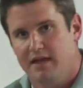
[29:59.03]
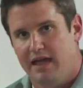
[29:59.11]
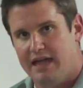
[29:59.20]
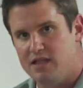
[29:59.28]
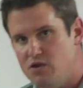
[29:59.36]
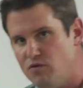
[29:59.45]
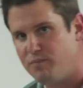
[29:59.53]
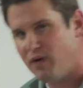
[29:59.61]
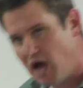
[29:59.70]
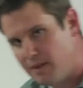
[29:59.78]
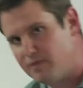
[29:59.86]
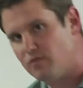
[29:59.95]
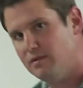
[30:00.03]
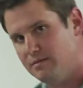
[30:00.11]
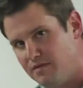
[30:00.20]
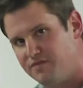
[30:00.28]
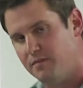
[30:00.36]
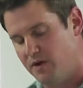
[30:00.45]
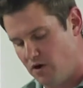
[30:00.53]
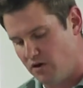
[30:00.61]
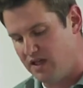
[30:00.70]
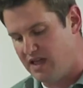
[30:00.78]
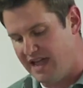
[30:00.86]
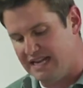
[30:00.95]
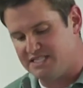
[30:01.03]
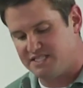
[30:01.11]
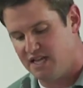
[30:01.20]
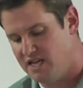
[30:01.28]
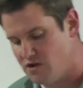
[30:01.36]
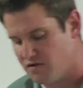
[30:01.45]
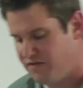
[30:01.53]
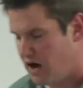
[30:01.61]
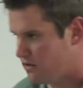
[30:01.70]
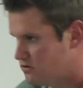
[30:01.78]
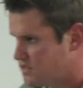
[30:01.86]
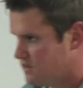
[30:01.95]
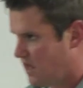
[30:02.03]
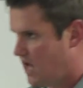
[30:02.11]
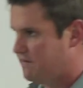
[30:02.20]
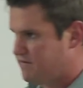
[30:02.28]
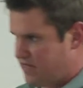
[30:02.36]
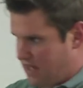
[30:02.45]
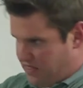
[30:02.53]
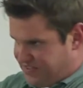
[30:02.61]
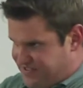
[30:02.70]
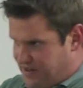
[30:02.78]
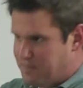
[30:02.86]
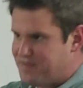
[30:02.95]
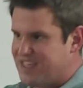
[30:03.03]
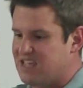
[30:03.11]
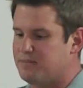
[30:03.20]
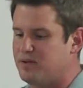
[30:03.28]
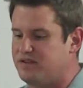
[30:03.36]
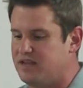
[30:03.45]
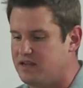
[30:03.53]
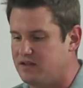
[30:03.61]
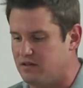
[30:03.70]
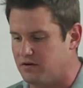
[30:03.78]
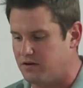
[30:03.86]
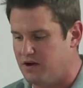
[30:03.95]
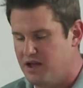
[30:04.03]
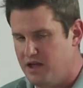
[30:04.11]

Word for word: And you probably remember from an early age seeing your father's love for that something in particular,